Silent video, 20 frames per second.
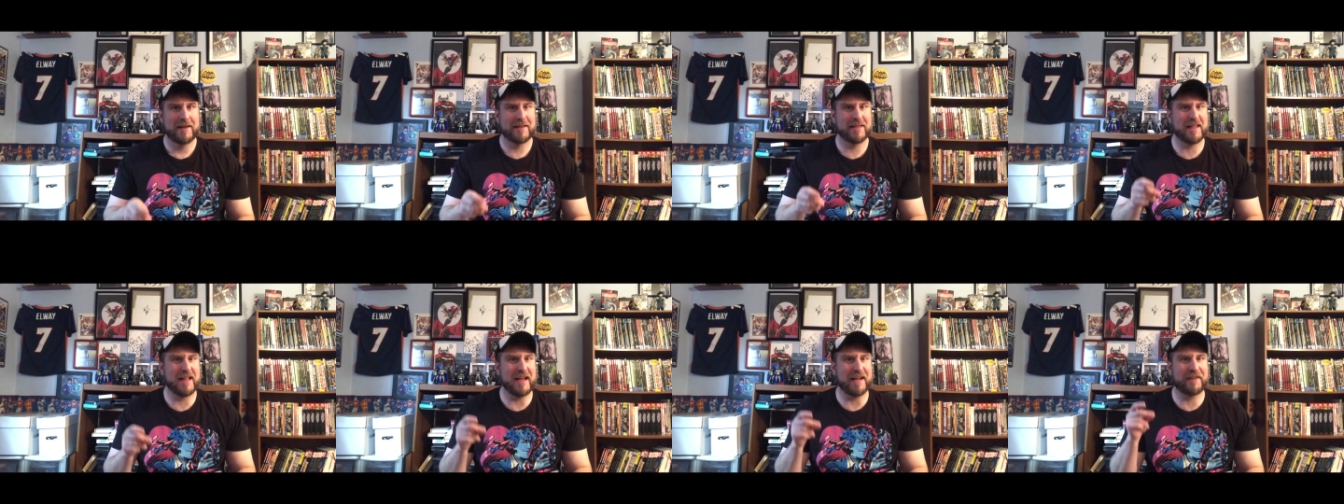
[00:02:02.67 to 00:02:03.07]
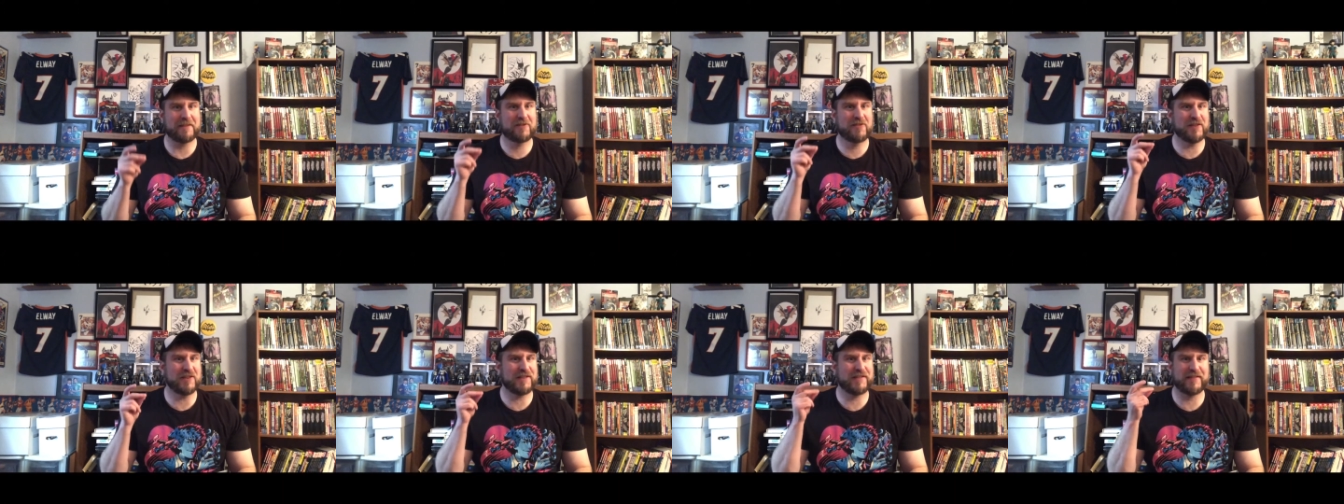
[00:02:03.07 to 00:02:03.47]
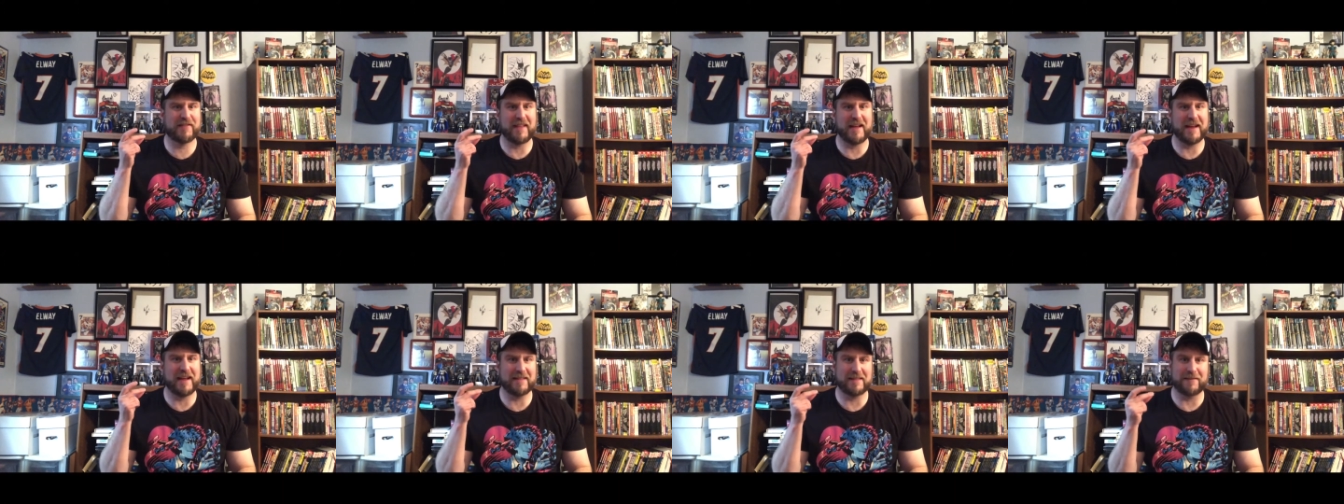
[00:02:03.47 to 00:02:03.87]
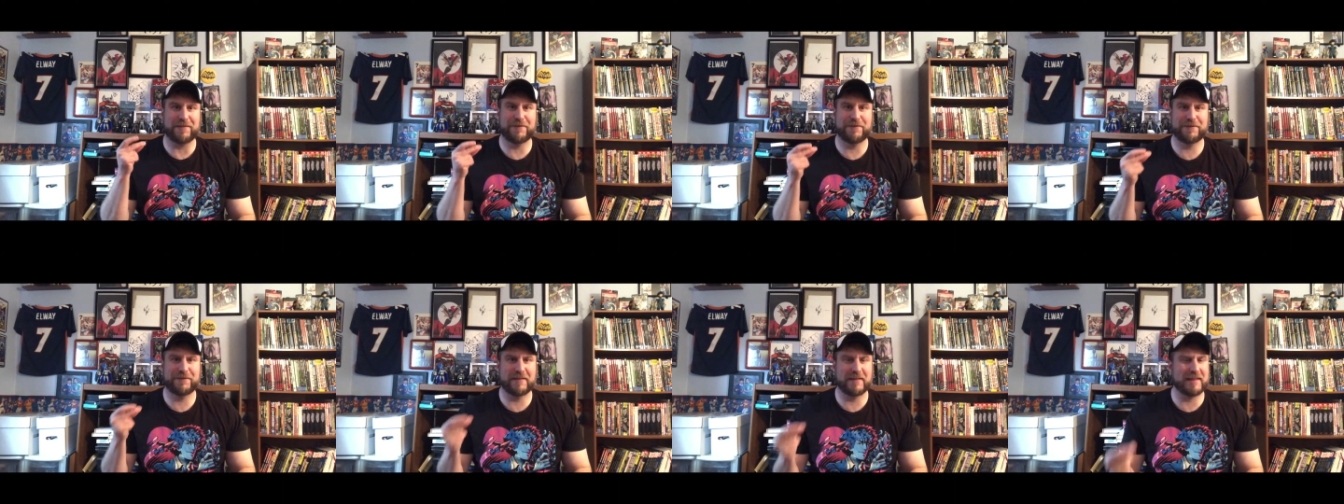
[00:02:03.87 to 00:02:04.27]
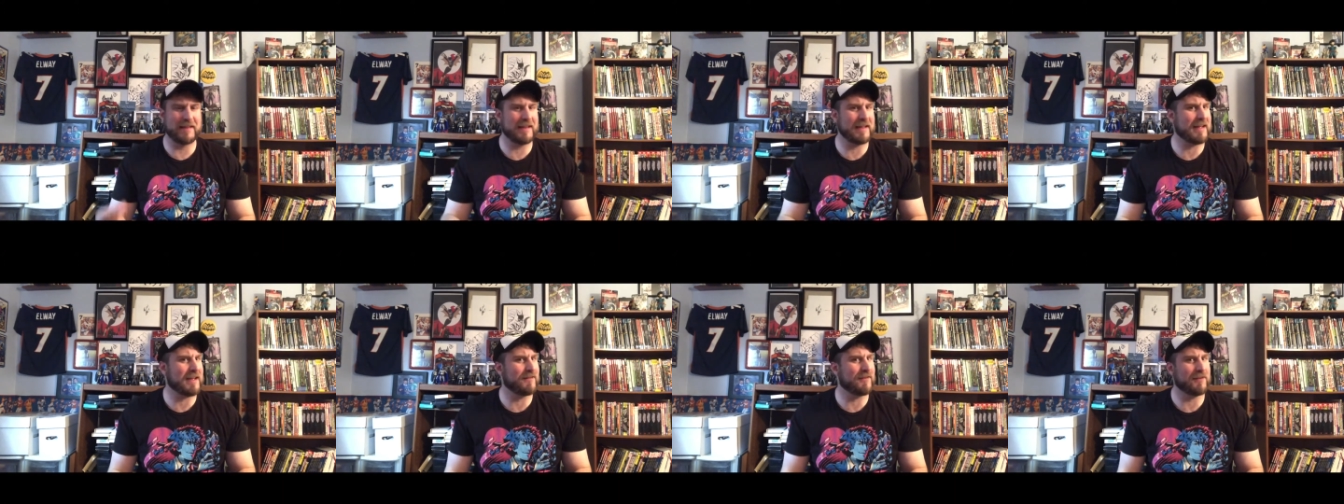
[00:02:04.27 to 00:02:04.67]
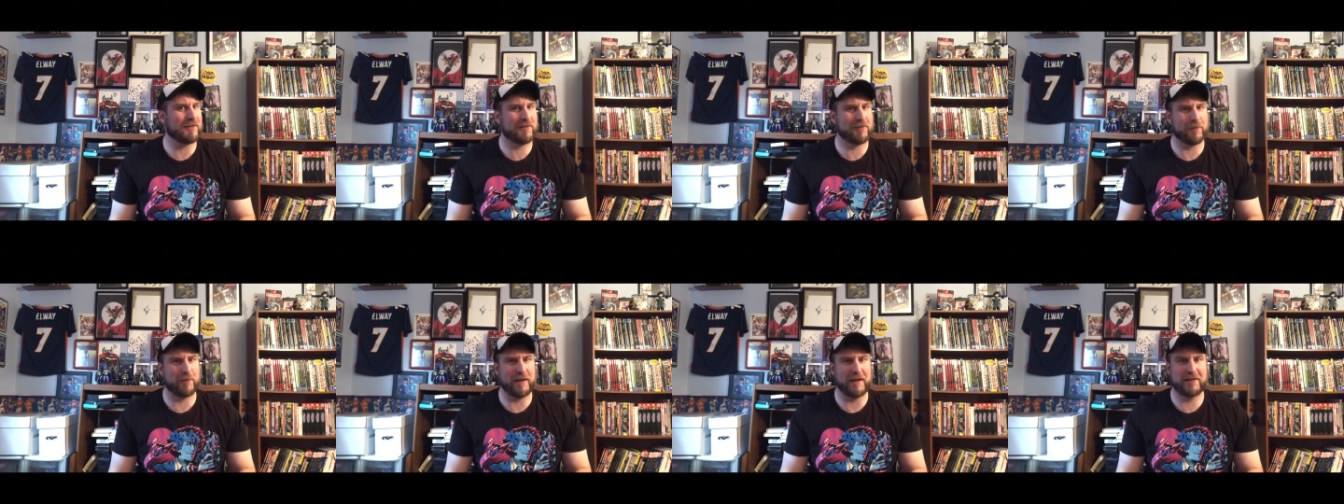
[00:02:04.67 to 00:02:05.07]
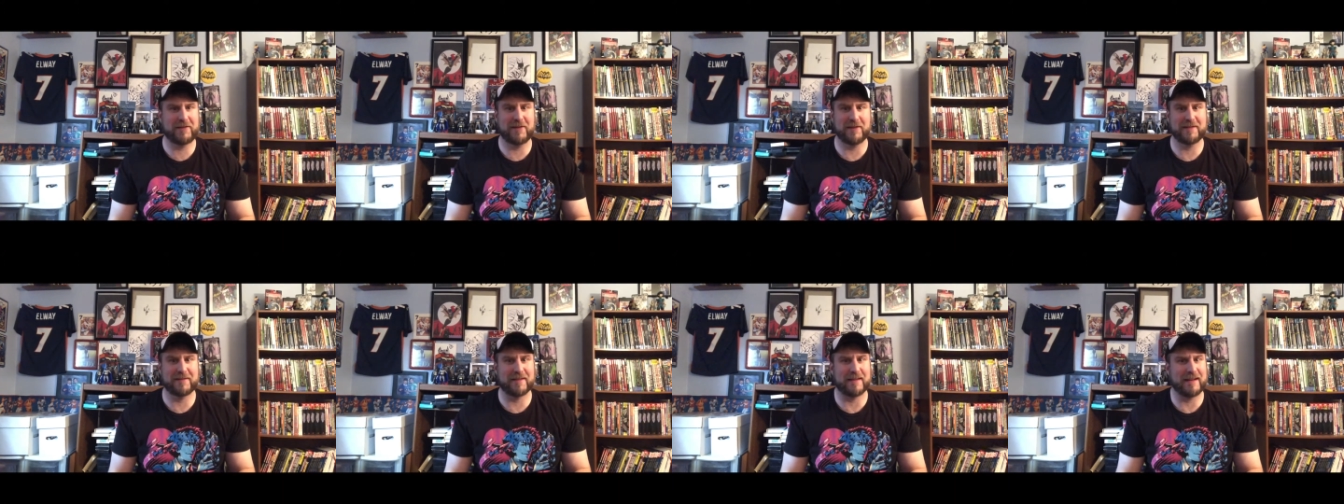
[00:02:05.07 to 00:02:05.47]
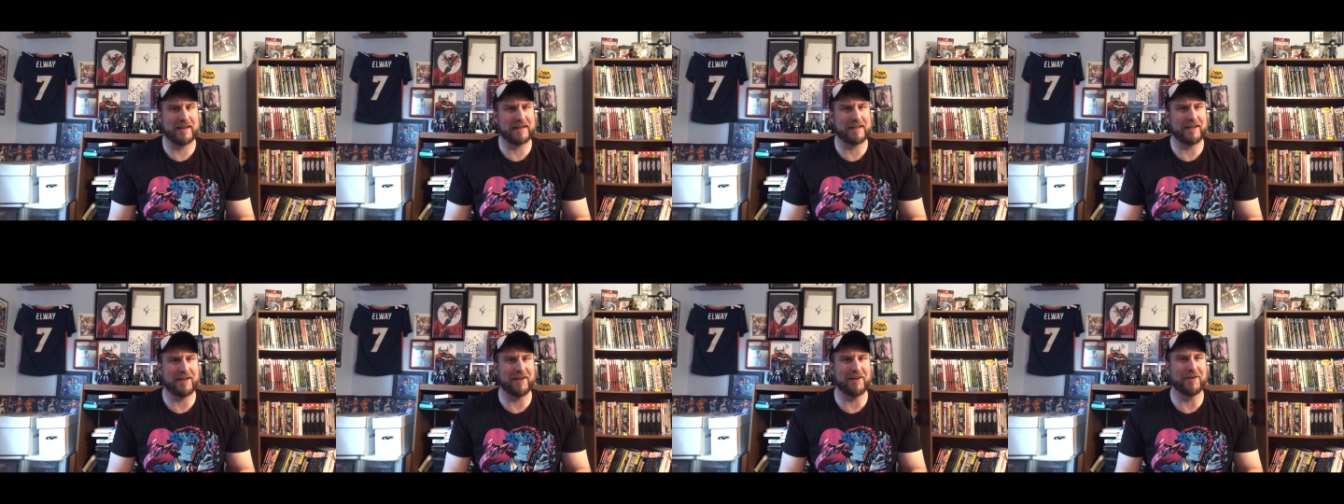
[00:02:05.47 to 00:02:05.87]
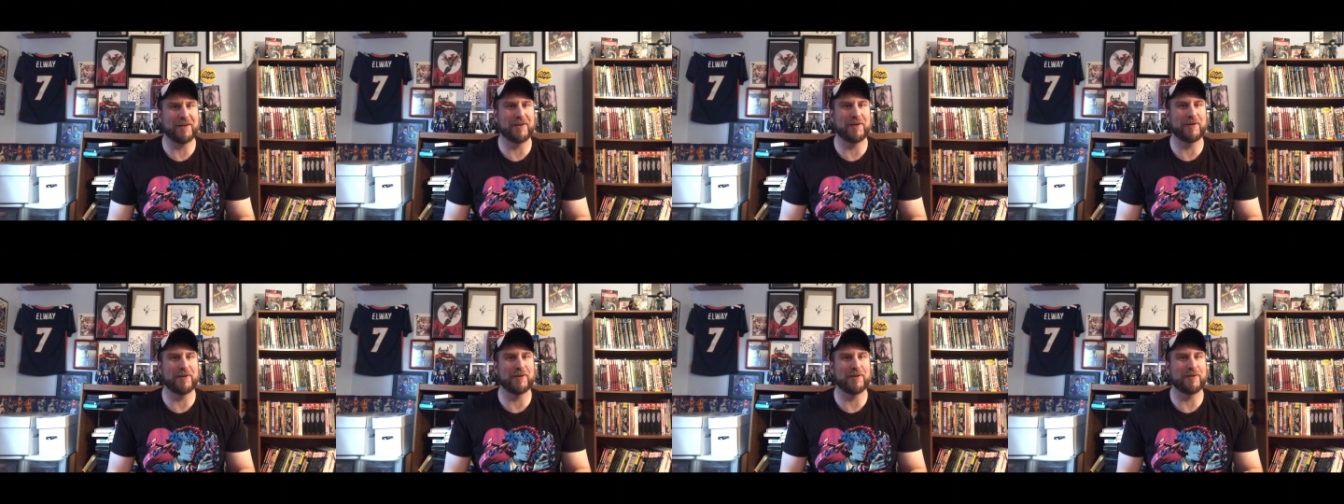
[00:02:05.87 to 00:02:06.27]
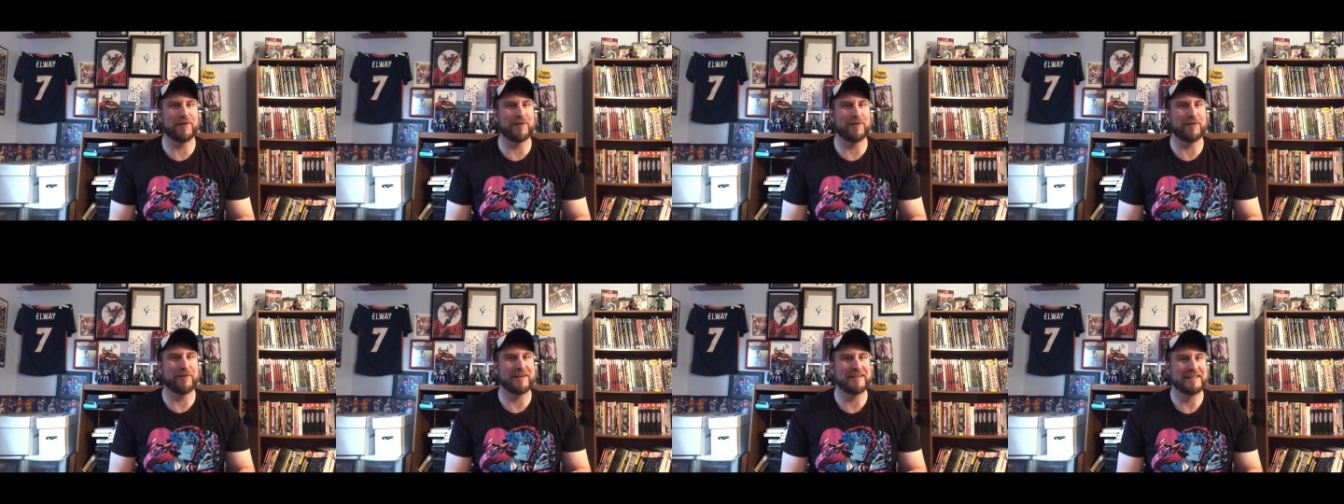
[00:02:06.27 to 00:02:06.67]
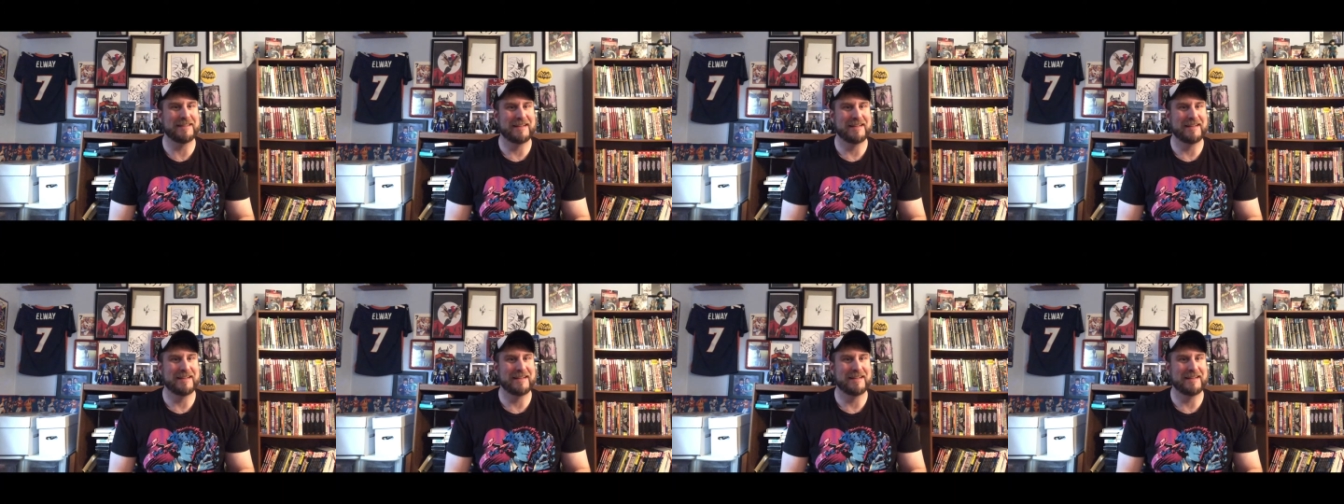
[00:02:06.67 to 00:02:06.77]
Like, just like at the flick of a switch, it's like, oh,